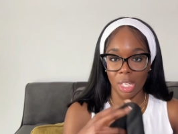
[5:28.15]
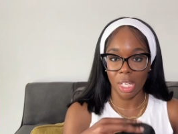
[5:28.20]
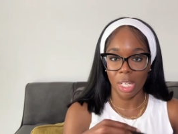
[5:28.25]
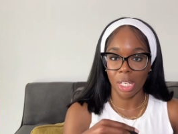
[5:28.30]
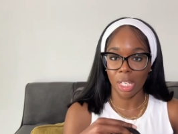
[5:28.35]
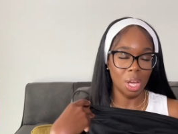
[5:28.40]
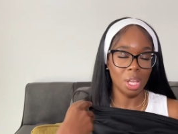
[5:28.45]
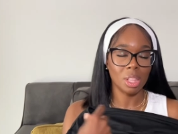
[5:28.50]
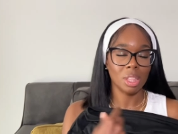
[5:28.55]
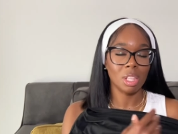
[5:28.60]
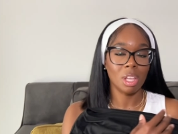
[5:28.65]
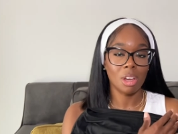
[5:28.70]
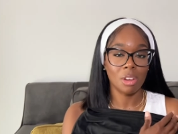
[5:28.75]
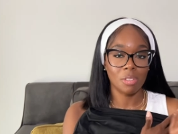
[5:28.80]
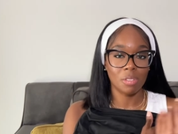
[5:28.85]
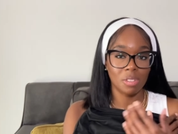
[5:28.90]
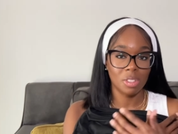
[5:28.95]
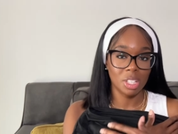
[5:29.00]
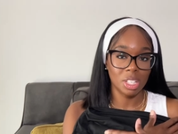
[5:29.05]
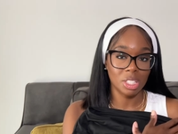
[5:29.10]
It, I
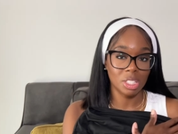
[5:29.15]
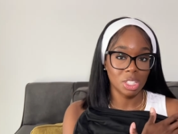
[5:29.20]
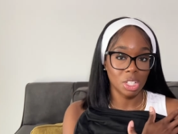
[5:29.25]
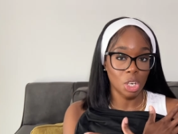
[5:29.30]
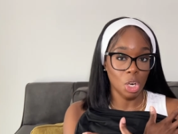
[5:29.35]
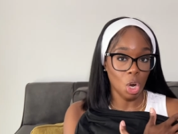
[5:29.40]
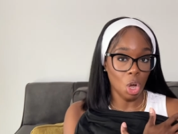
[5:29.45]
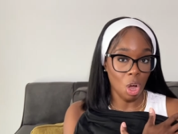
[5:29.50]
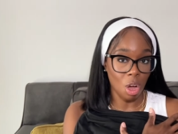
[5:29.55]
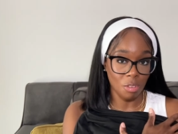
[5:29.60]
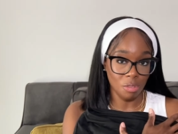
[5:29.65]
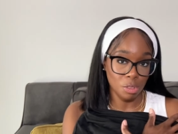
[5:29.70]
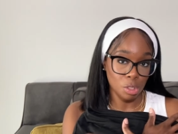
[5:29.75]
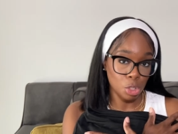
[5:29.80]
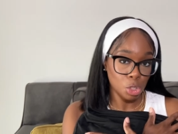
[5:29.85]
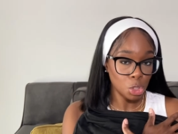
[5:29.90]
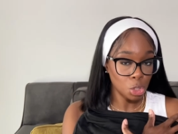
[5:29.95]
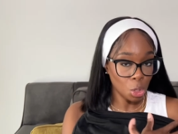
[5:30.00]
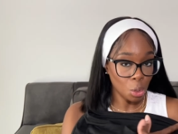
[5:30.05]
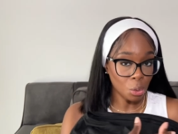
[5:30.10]
love things that are off the
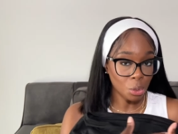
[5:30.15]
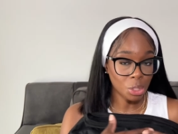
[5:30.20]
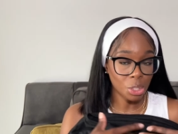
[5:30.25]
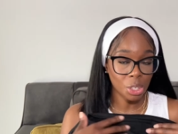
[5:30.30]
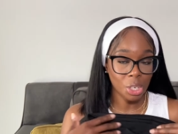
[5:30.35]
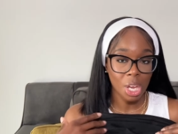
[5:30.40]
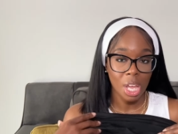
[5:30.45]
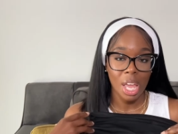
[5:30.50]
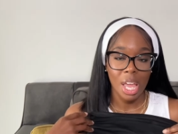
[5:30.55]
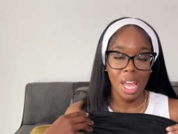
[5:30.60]
shoulder.